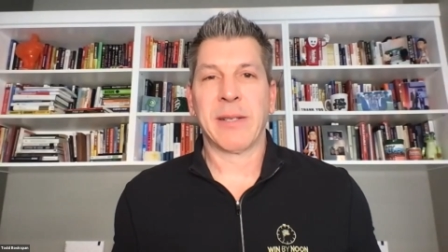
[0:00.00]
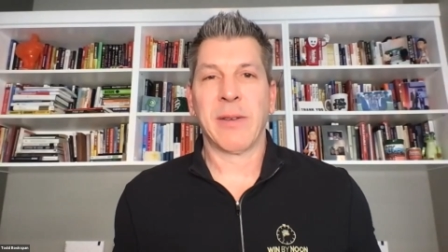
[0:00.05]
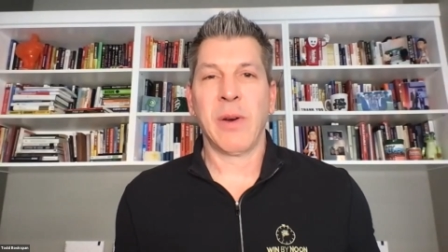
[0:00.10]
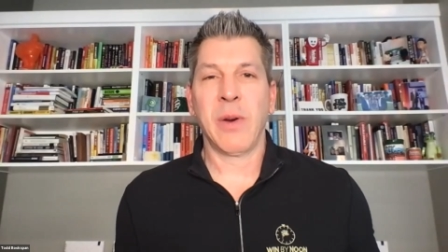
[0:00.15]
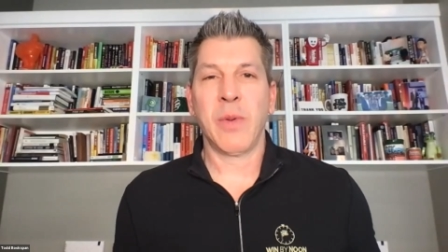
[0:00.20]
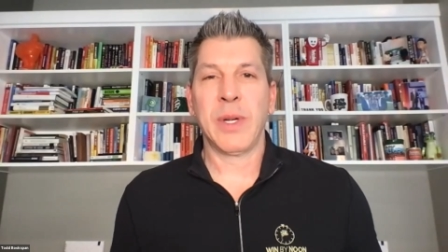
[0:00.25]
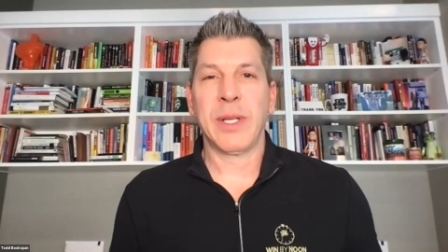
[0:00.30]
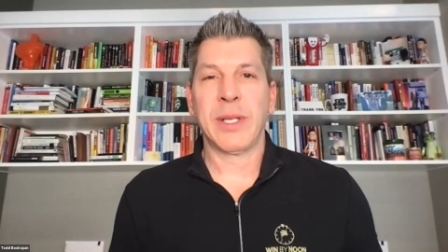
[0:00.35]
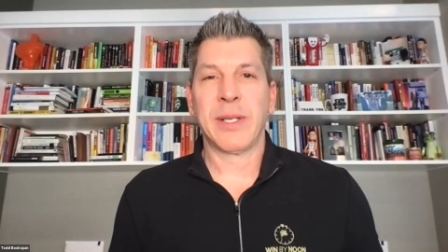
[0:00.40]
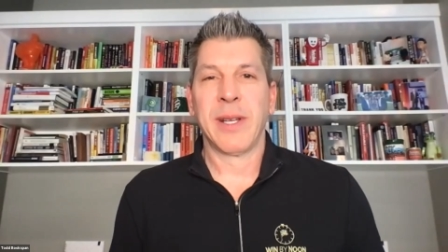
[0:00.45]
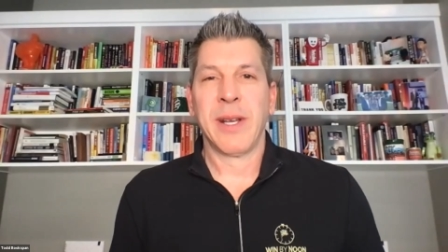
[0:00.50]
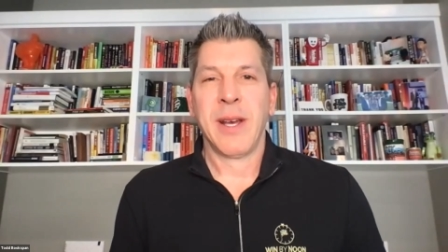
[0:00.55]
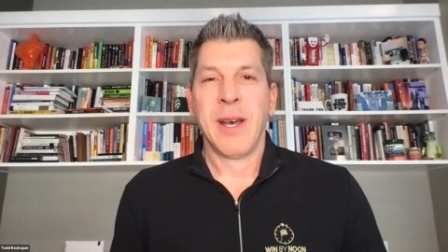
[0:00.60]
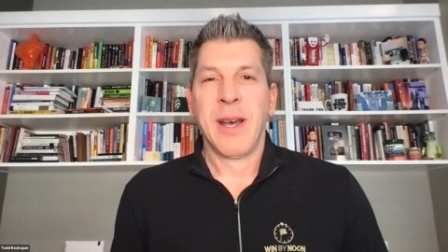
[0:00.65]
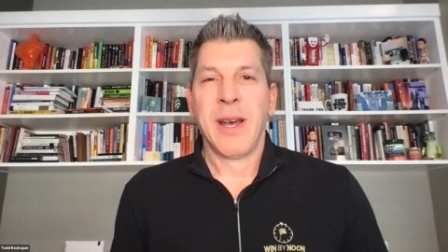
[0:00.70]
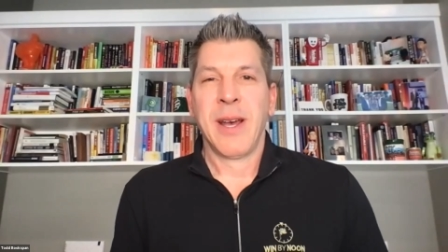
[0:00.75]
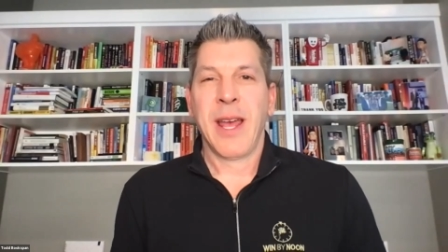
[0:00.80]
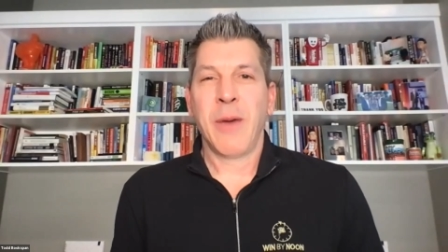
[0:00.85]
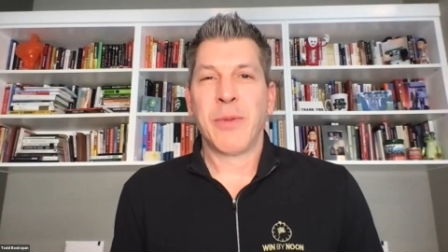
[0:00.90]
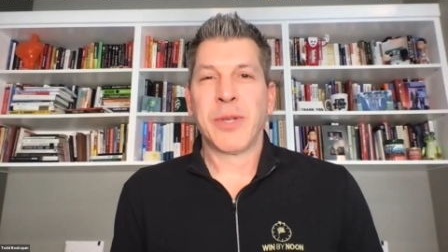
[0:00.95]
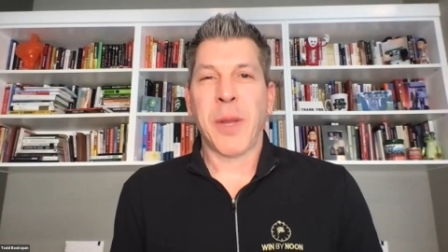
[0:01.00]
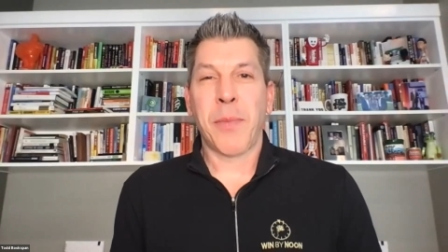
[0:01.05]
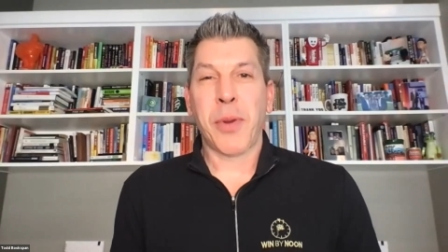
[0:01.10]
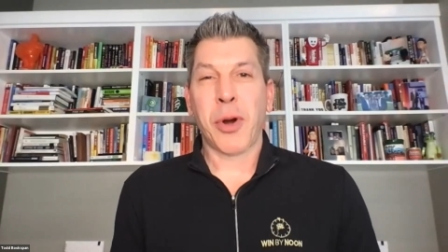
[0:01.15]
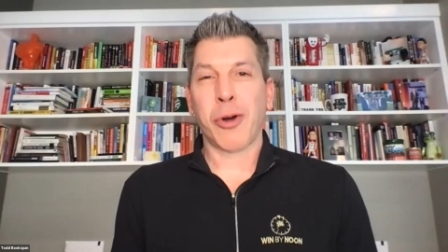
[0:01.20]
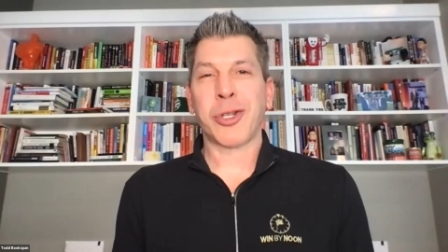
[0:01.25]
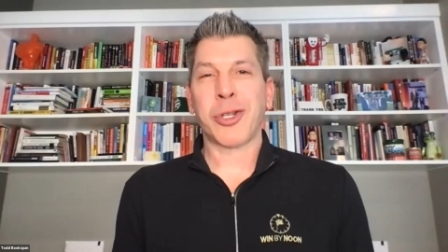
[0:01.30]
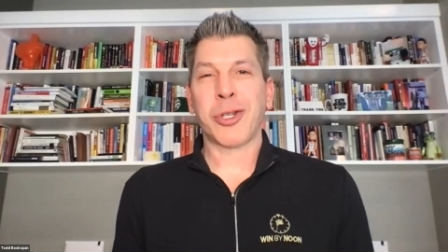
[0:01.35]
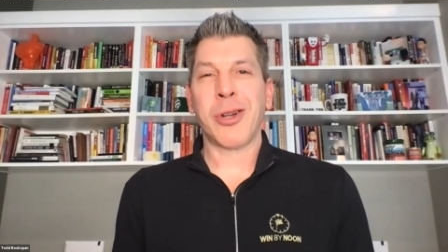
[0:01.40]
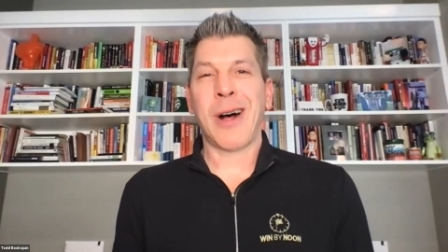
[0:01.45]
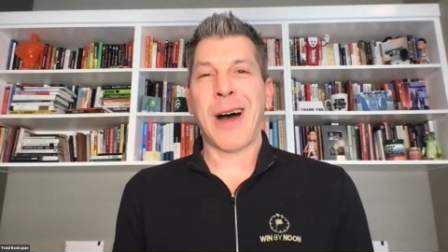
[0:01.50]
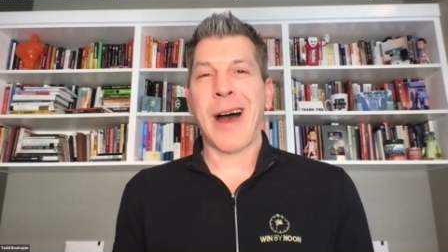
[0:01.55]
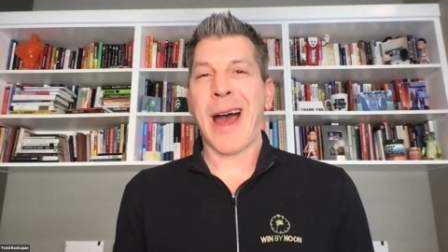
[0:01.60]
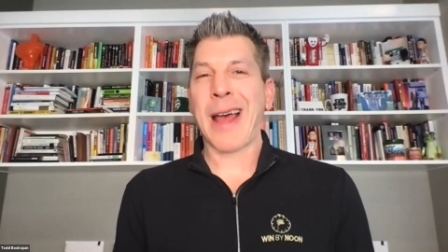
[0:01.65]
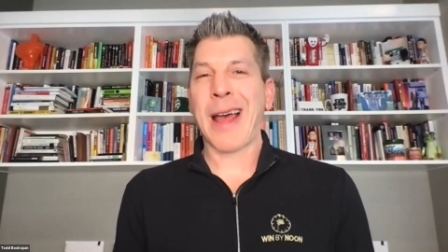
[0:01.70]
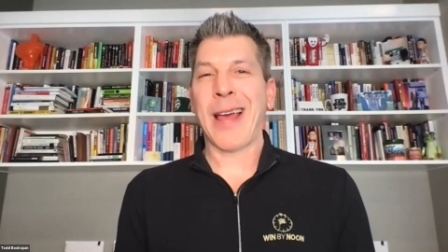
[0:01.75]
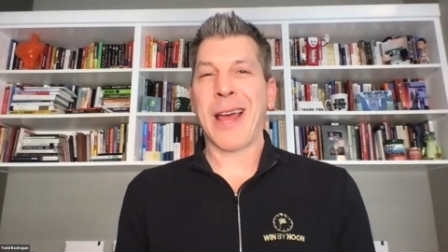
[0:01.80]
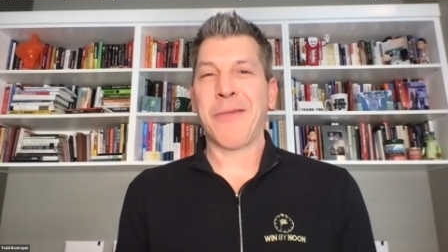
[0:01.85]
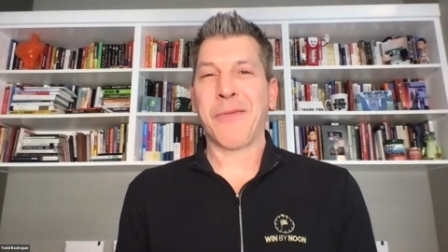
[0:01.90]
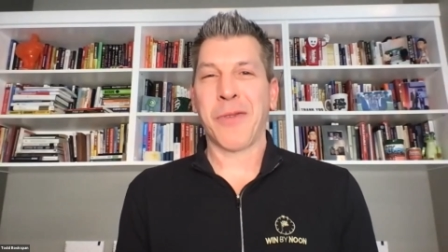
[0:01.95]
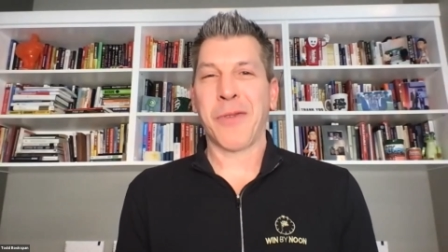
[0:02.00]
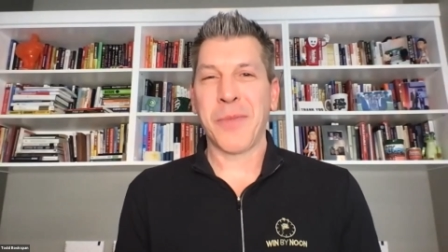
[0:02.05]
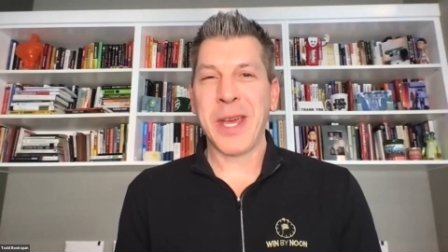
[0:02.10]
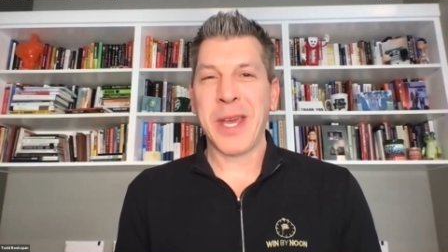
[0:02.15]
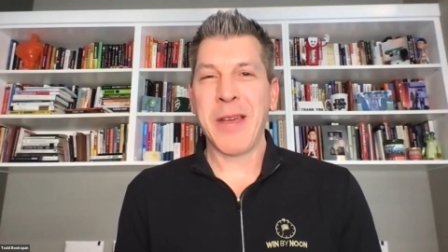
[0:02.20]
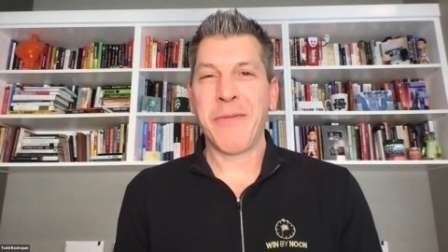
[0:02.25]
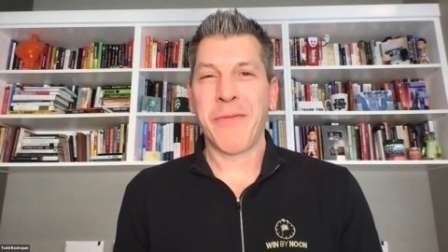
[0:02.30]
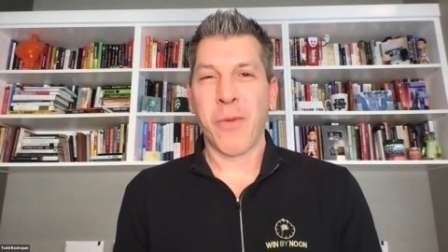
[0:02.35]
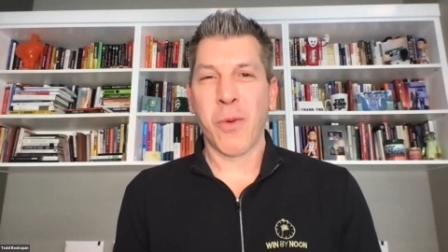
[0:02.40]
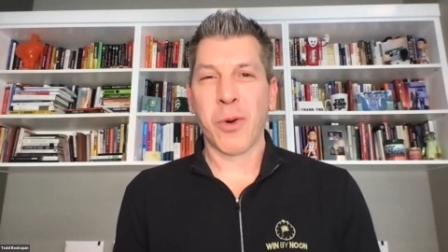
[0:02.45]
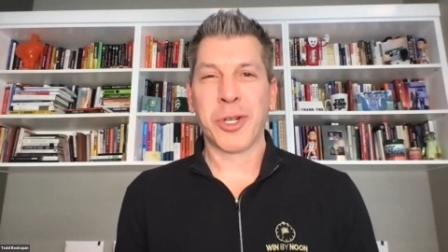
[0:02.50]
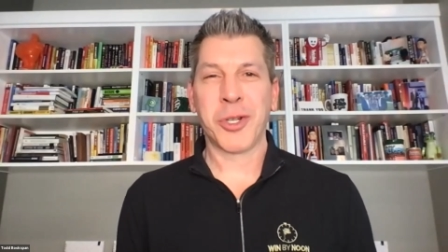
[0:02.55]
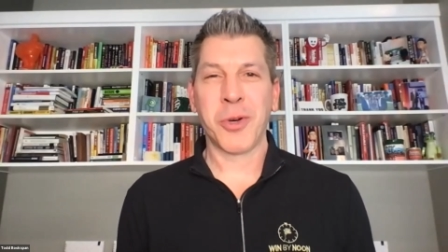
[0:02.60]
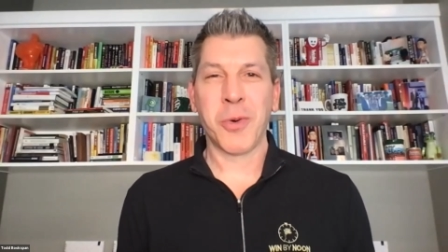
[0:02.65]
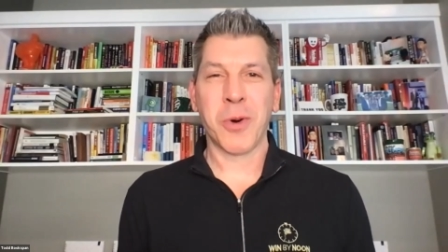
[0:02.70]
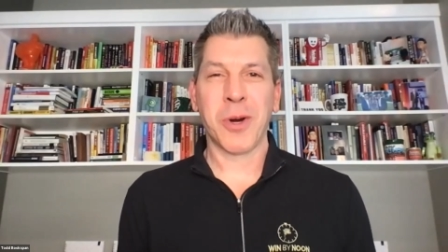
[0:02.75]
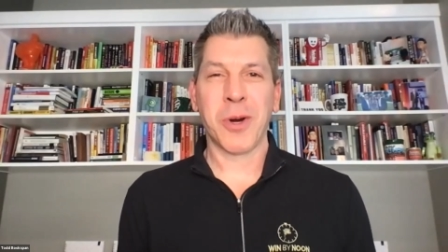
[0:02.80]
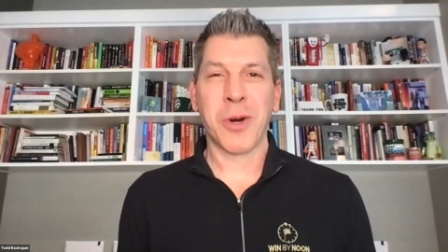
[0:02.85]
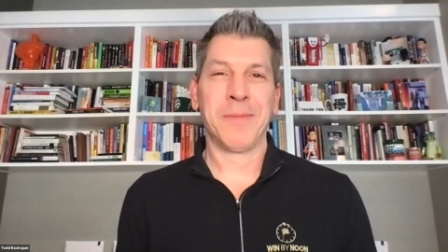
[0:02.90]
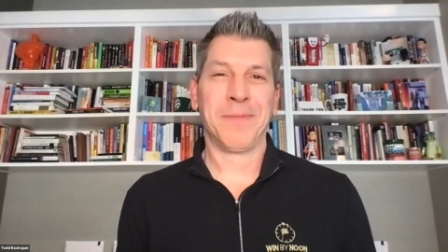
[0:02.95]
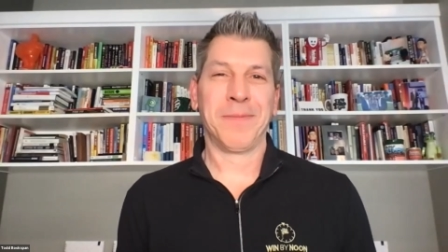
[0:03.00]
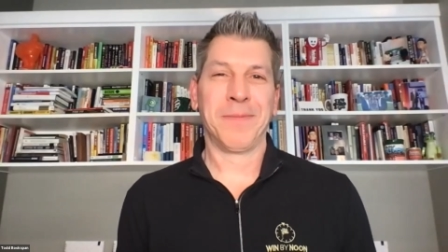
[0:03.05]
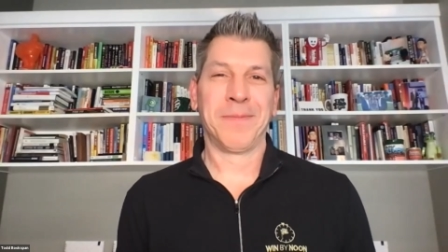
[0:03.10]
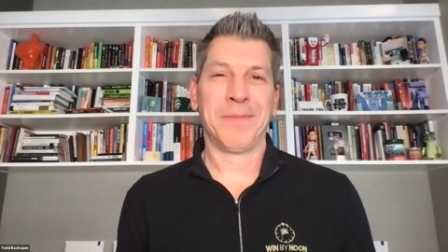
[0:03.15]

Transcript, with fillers: So it was, it was a personal highlight for me for sure.